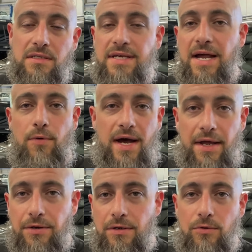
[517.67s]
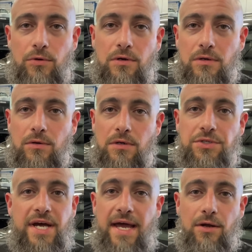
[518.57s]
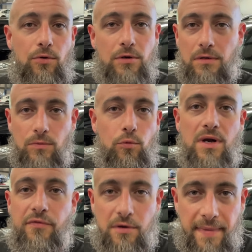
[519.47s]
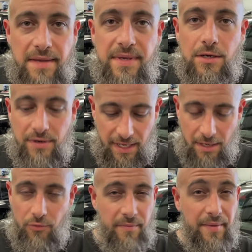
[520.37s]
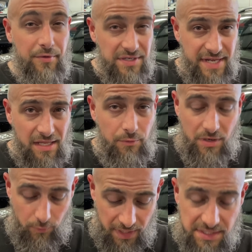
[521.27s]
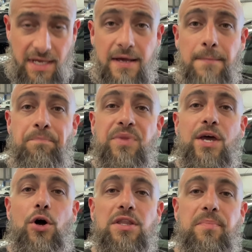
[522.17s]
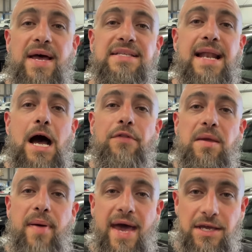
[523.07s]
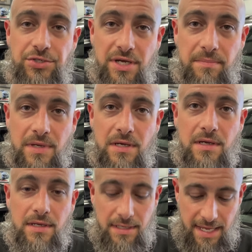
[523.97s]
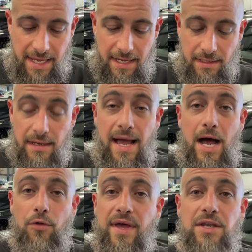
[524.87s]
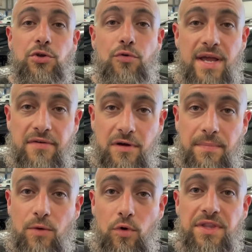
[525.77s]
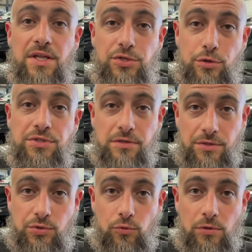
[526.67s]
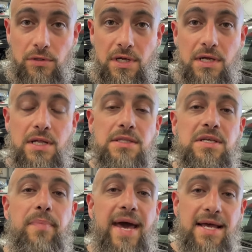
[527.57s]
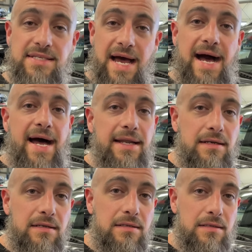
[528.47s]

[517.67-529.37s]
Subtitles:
Taiwan or China or wherever it may be. Okay, I don't remember exactly what it was. It all depends on how they package them and how they engrave them and what they do to the tool to pass on